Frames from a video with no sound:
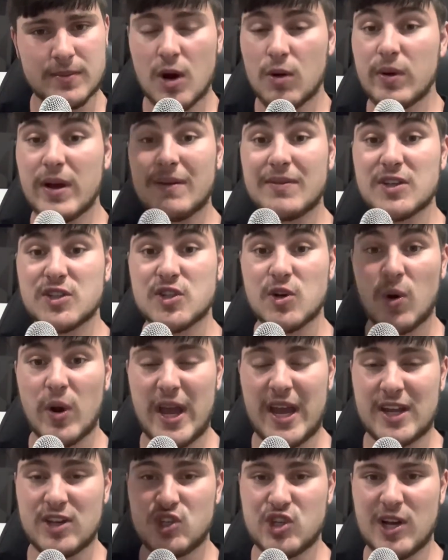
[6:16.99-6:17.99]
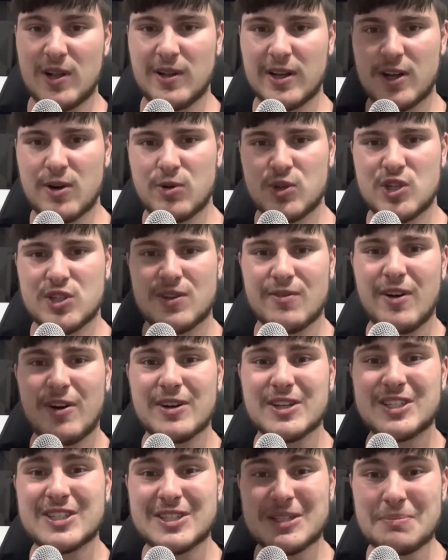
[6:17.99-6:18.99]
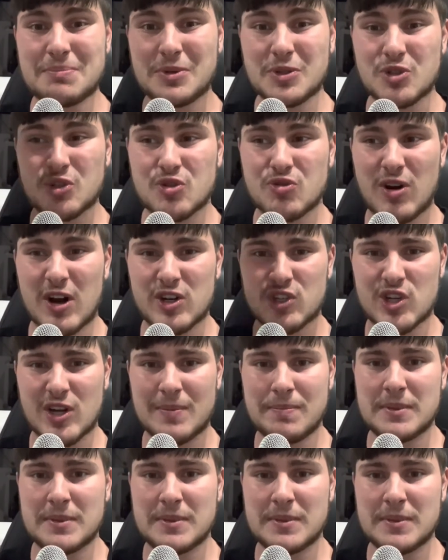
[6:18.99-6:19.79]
We have the song Angelica, which is a very simple structure,